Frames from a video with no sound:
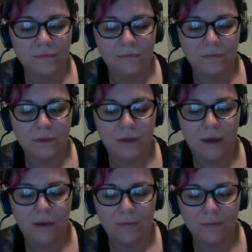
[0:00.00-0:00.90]
Yeah.
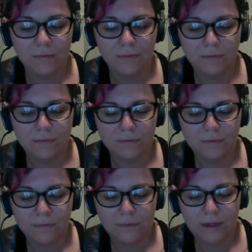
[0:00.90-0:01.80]

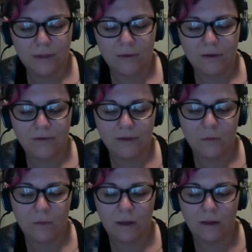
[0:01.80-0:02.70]
And they would have said,
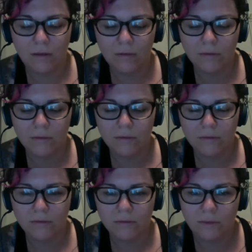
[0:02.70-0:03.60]
well,
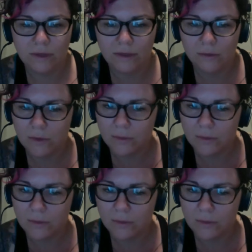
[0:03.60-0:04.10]
we did what we were